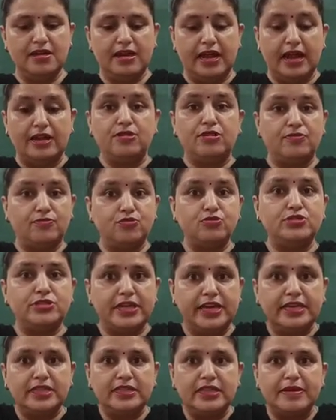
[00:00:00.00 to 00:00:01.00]
and you have to
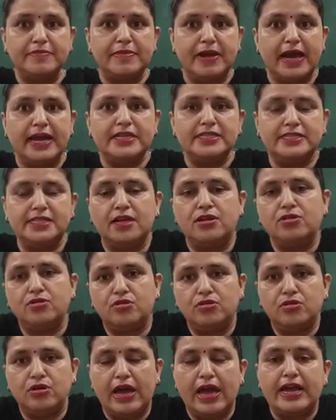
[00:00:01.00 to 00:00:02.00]
take them
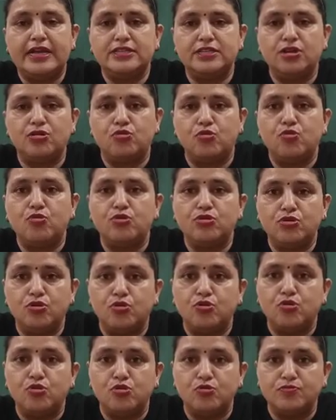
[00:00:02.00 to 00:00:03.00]
as your own
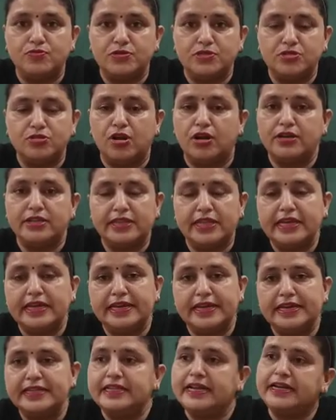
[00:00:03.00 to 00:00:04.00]
homes, not
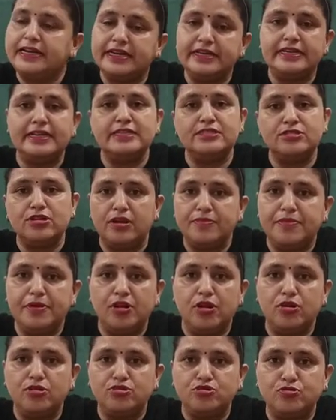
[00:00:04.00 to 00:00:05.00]
thinking that it does not
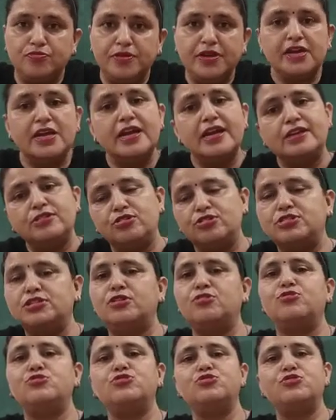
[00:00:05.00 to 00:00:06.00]
belong to me, so
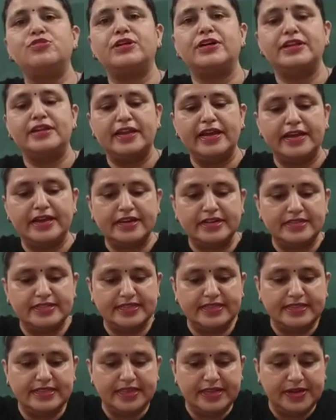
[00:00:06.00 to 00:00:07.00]
chalo jo karna hai kar
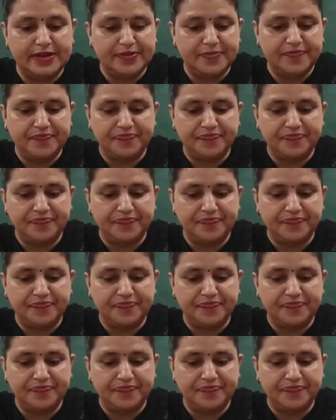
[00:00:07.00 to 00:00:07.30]
sakte hain.